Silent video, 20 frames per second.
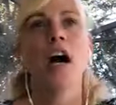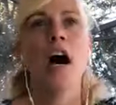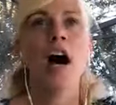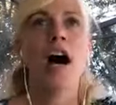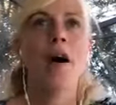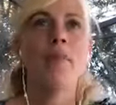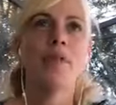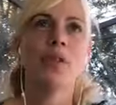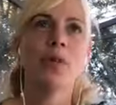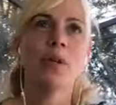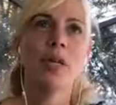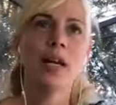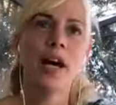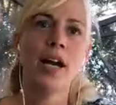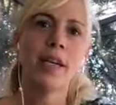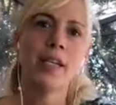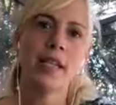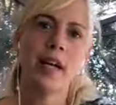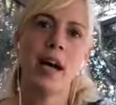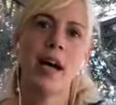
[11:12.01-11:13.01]
So a
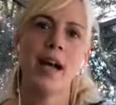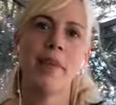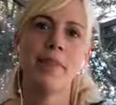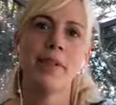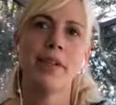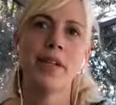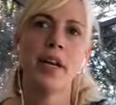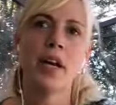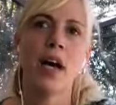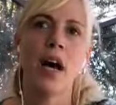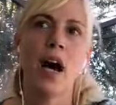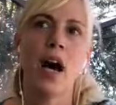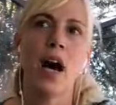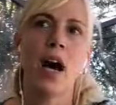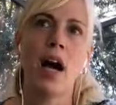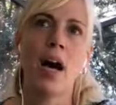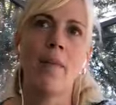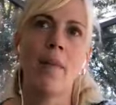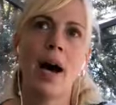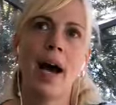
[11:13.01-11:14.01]
lot of times,
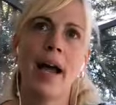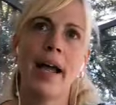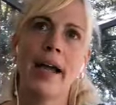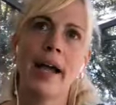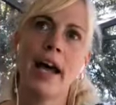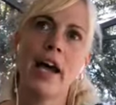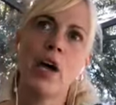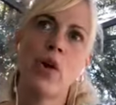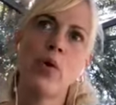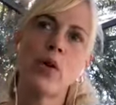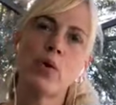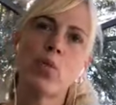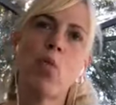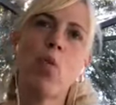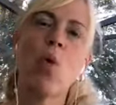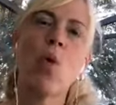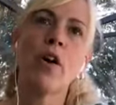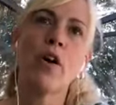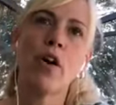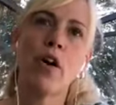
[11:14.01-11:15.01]
I always
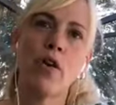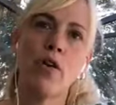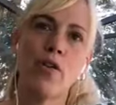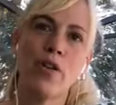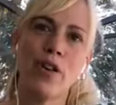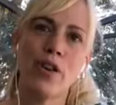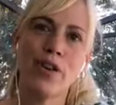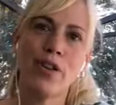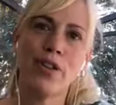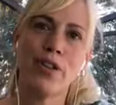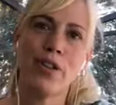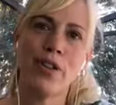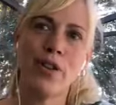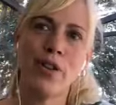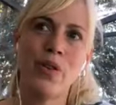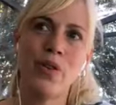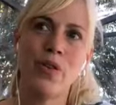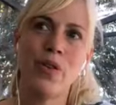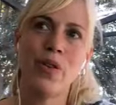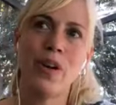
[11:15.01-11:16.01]
warn owners
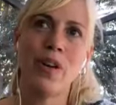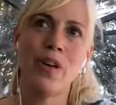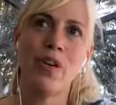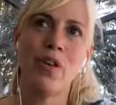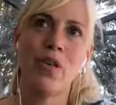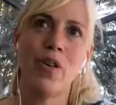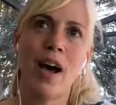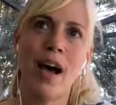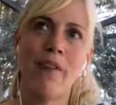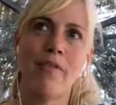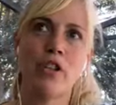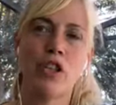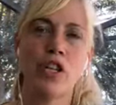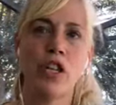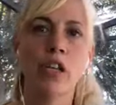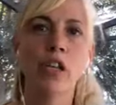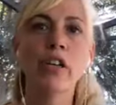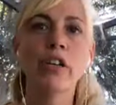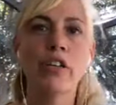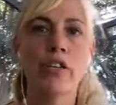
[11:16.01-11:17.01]
who have
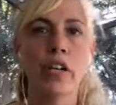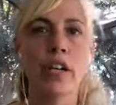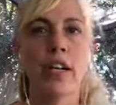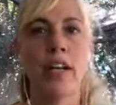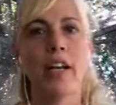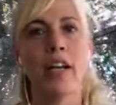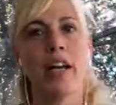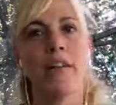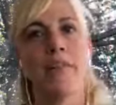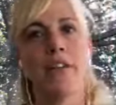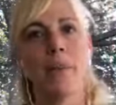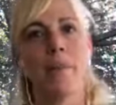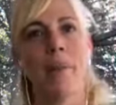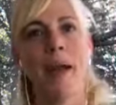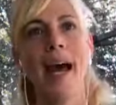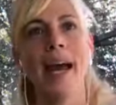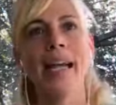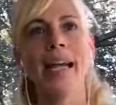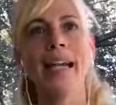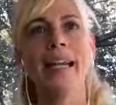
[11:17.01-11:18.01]
children, if they're
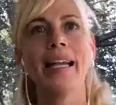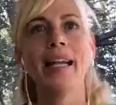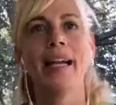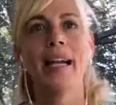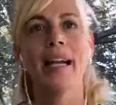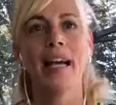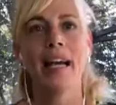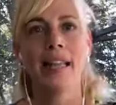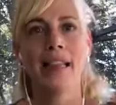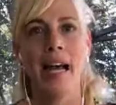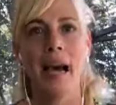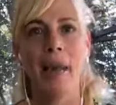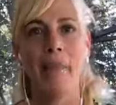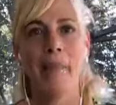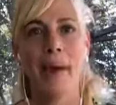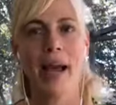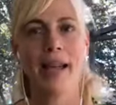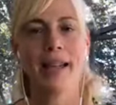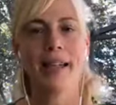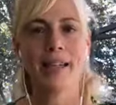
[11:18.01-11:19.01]
petting that
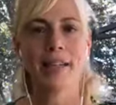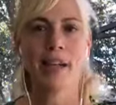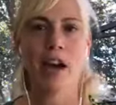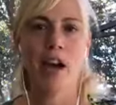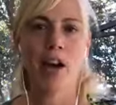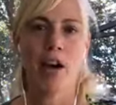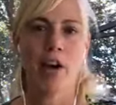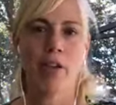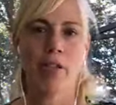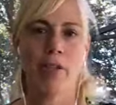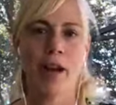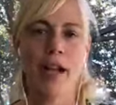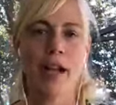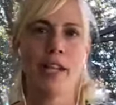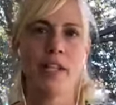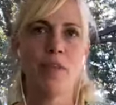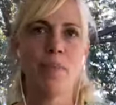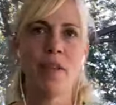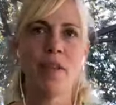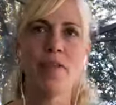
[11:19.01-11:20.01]
pet that's got
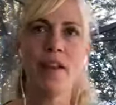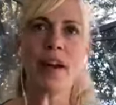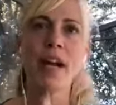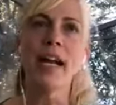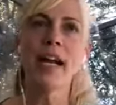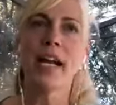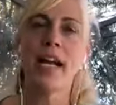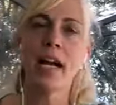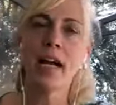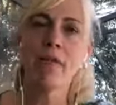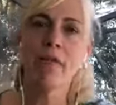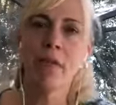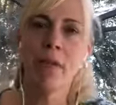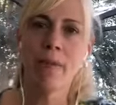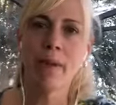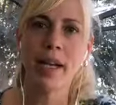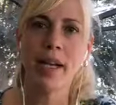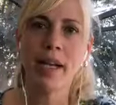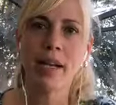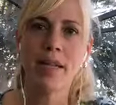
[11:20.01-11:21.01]
arthritis, be very careful,
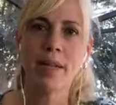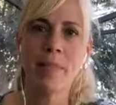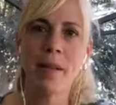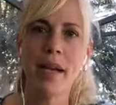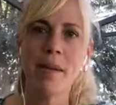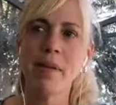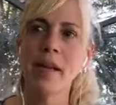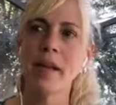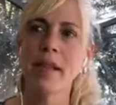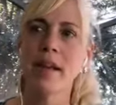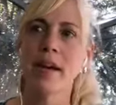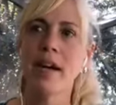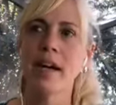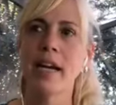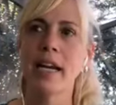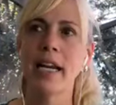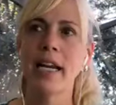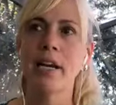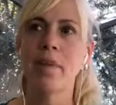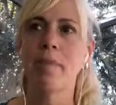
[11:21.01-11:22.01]
because maybe they're
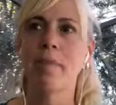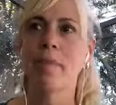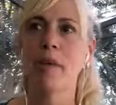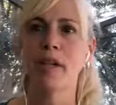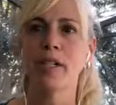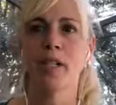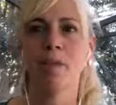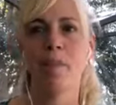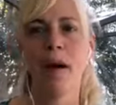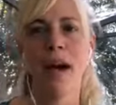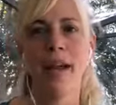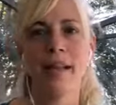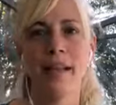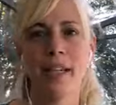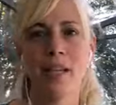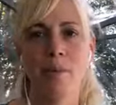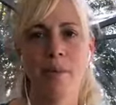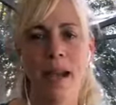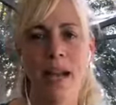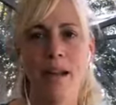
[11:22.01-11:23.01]
hitting a spot
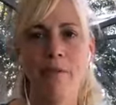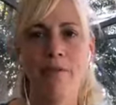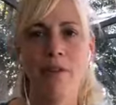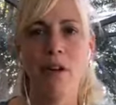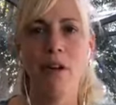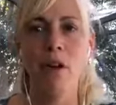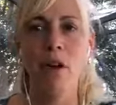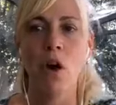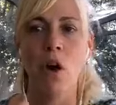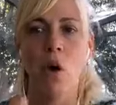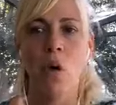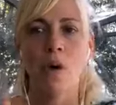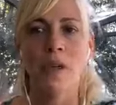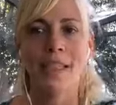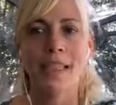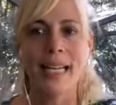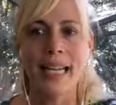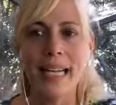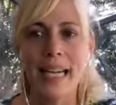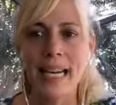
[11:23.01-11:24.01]
that's painful, or
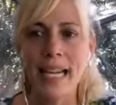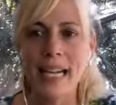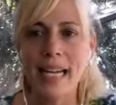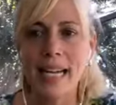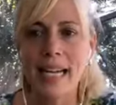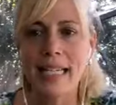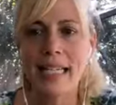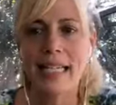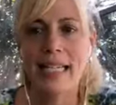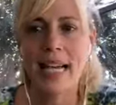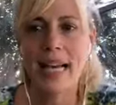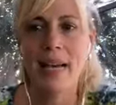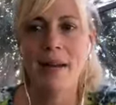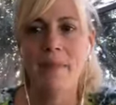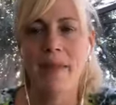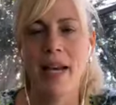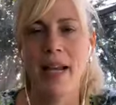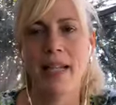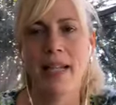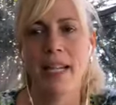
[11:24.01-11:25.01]
leaning against
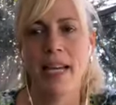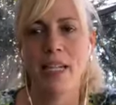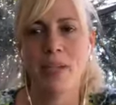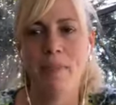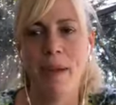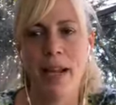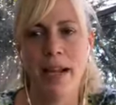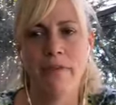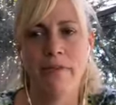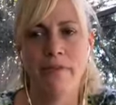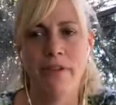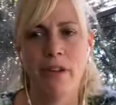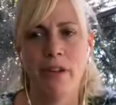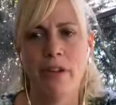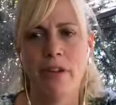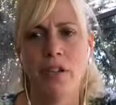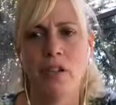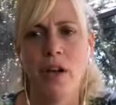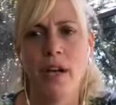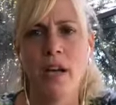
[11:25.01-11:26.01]
them that's painful.
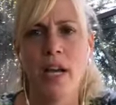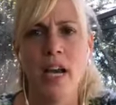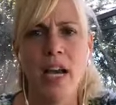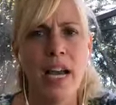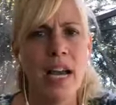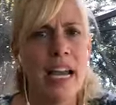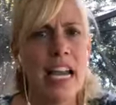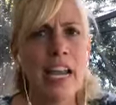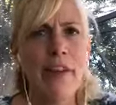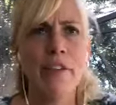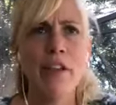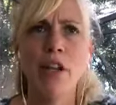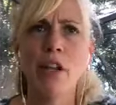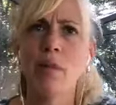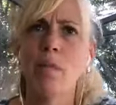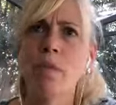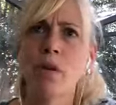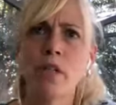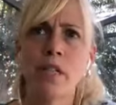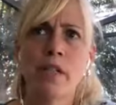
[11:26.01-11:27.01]
And so even though
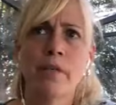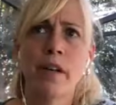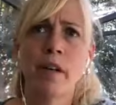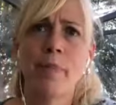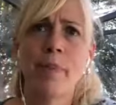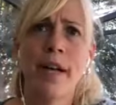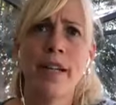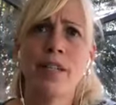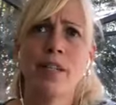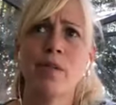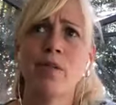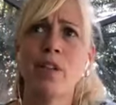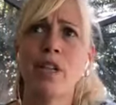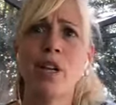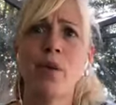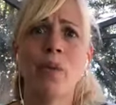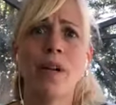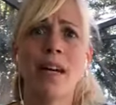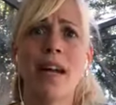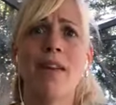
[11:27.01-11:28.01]
most of our pets,
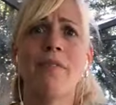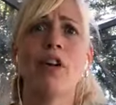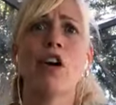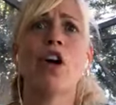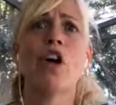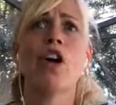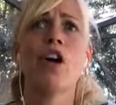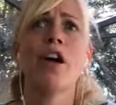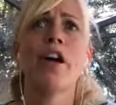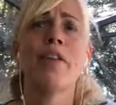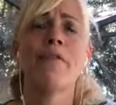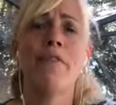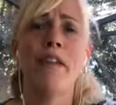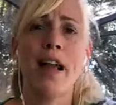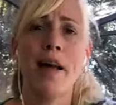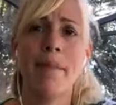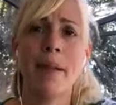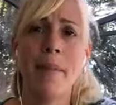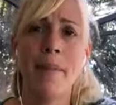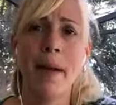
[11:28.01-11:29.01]
would never hurt a
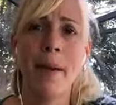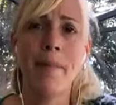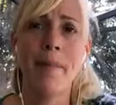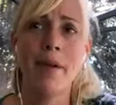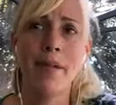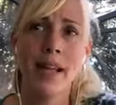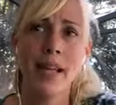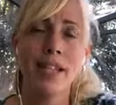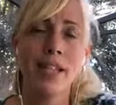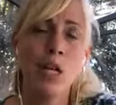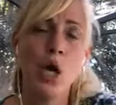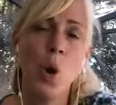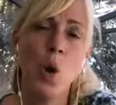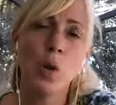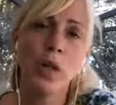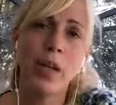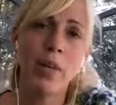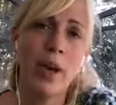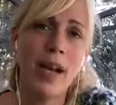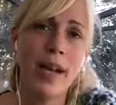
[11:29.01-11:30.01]
family member, that's the
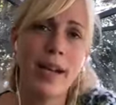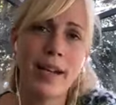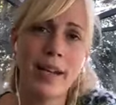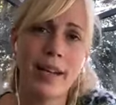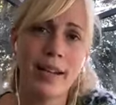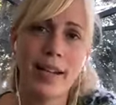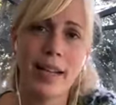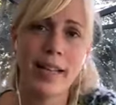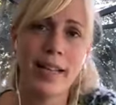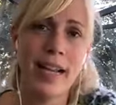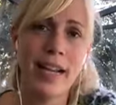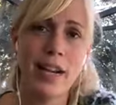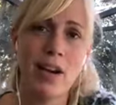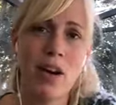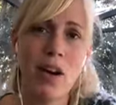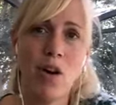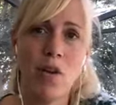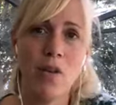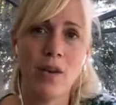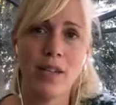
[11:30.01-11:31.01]
only way that they
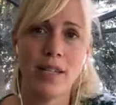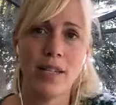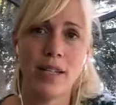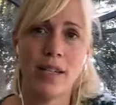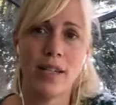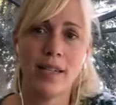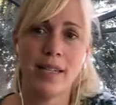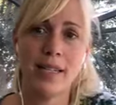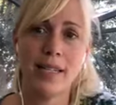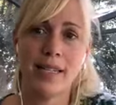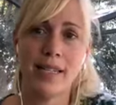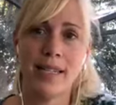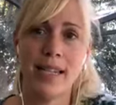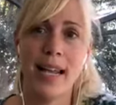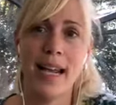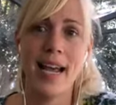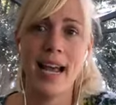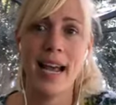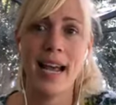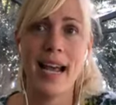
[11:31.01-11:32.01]
know to
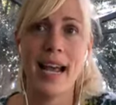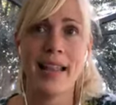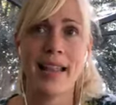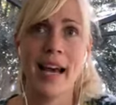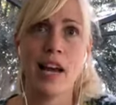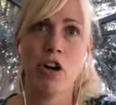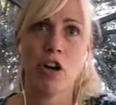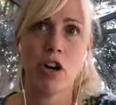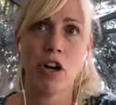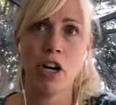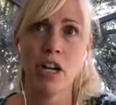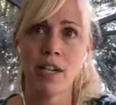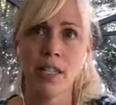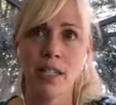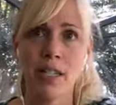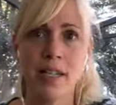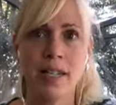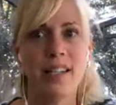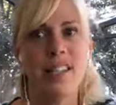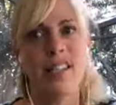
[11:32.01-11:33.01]
say, hey, that
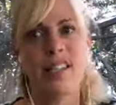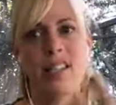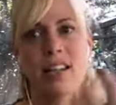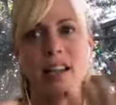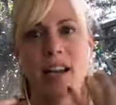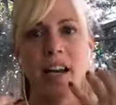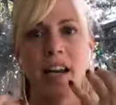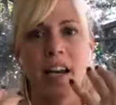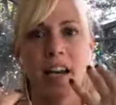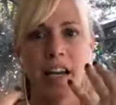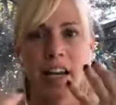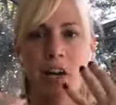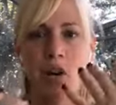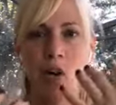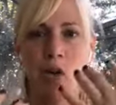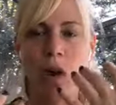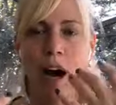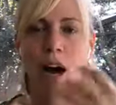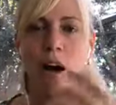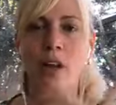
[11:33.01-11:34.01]
hurts, is to,
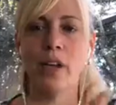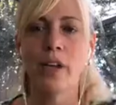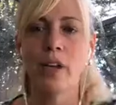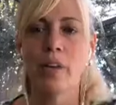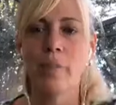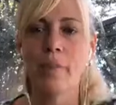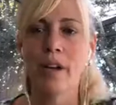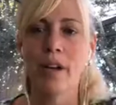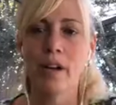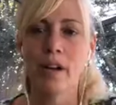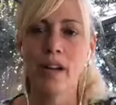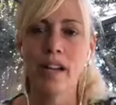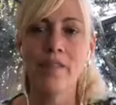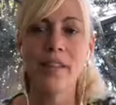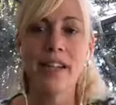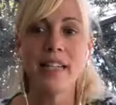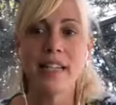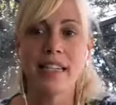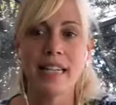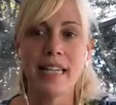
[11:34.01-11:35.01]
growl a little bit or
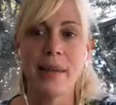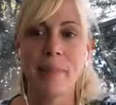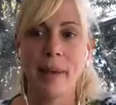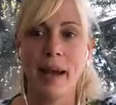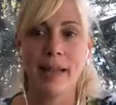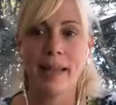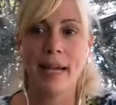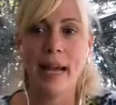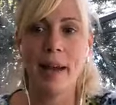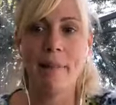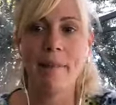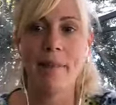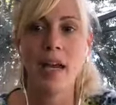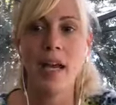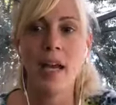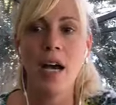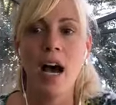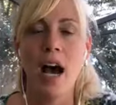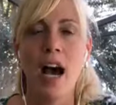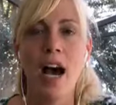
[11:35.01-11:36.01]
even snip at them.
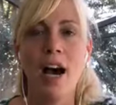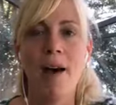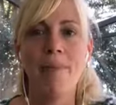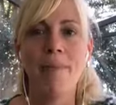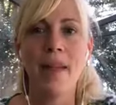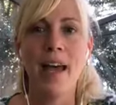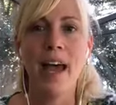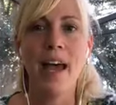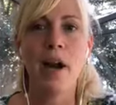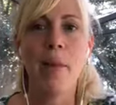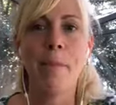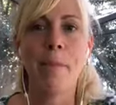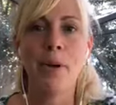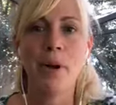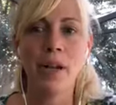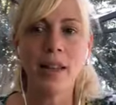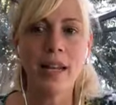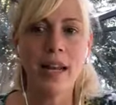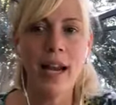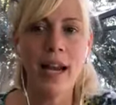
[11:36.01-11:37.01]
And a
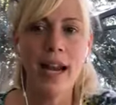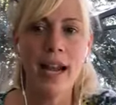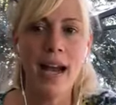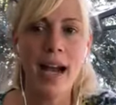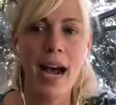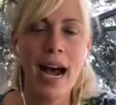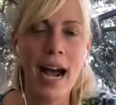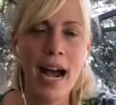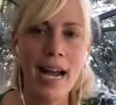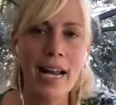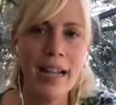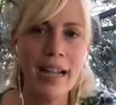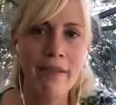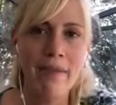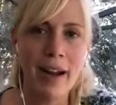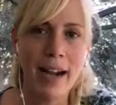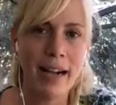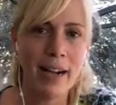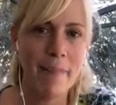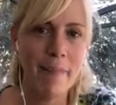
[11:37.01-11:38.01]
book that I highly
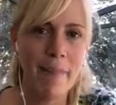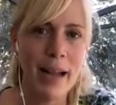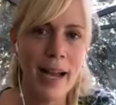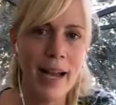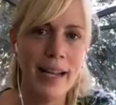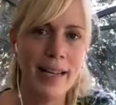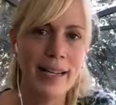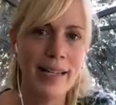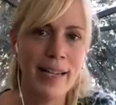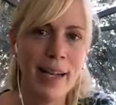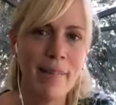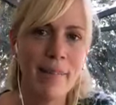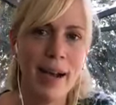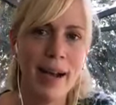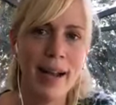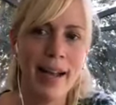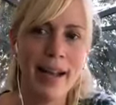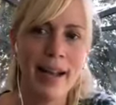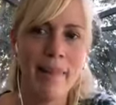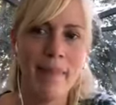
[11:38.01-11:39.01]
recommend, and
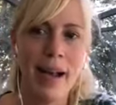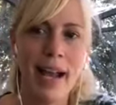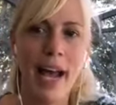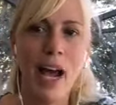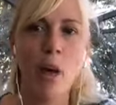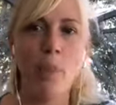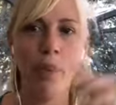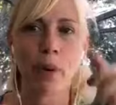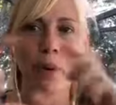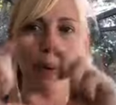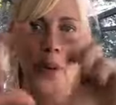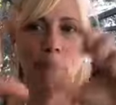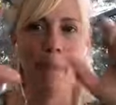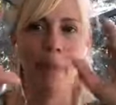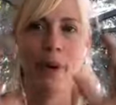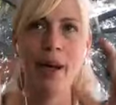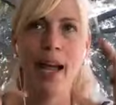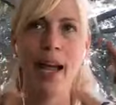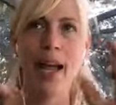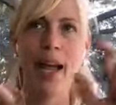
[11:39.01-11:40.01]
my helper will
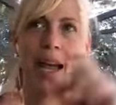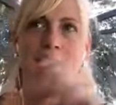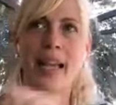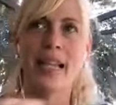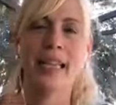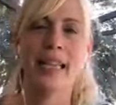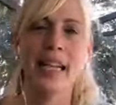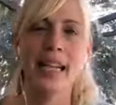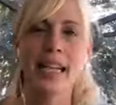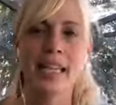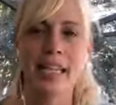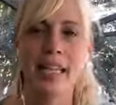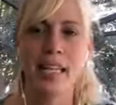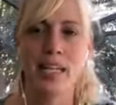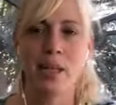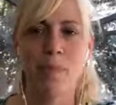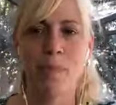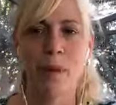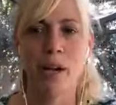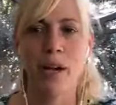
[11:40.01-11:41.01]
put a link to
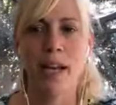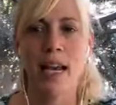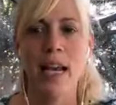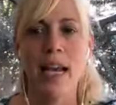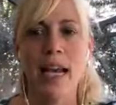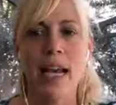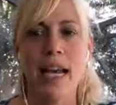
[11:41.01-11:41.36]
this book,